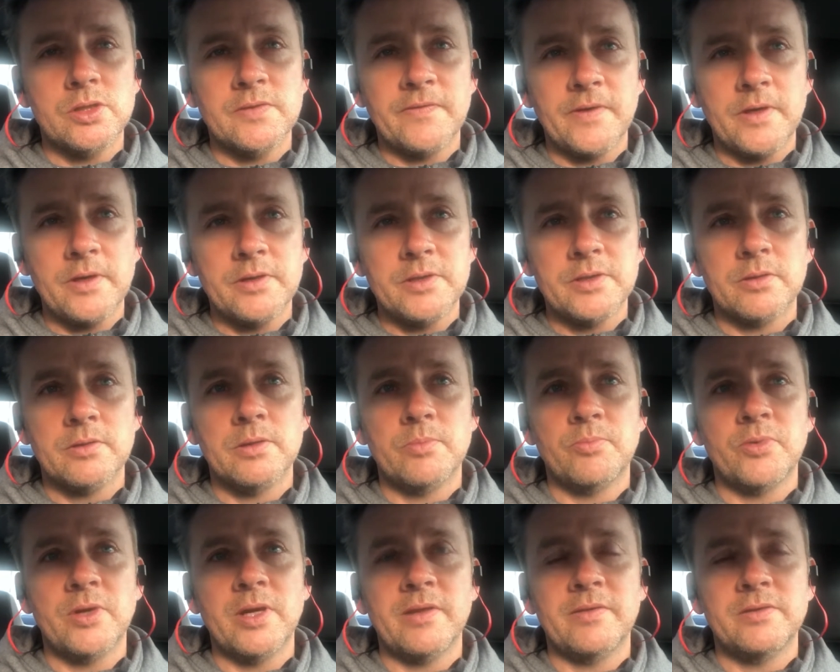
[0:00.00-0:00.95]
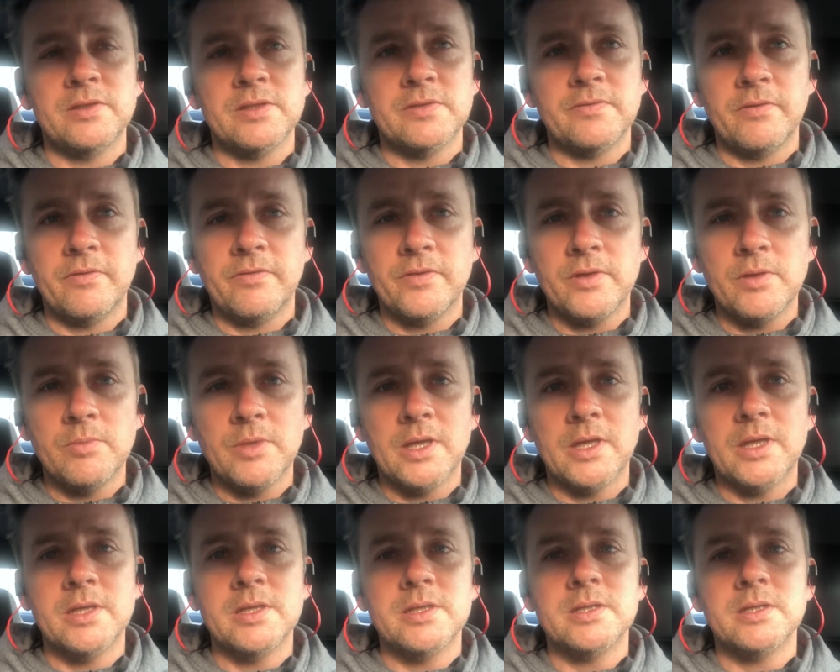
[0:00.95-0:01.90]
focus on the breath just for a few
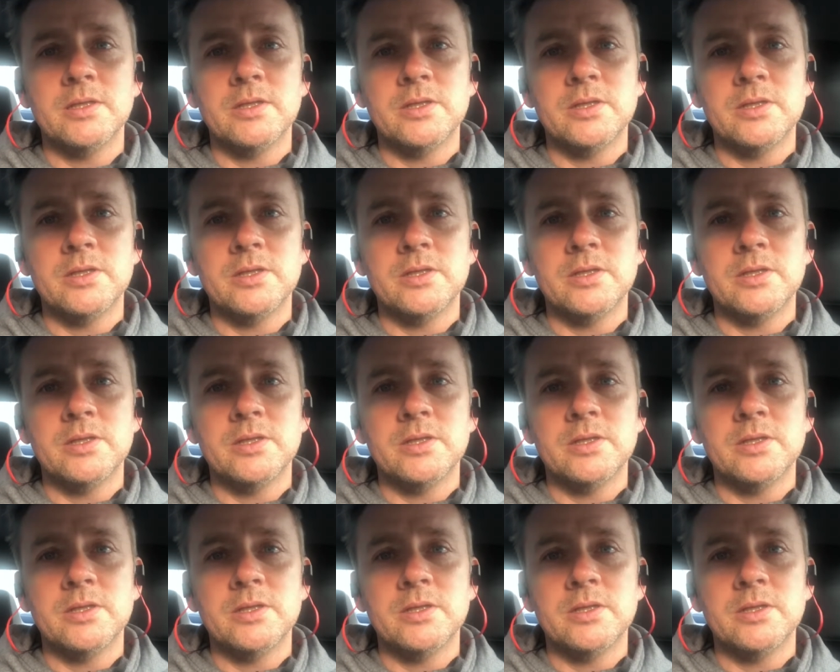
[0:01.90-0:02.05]
minutes,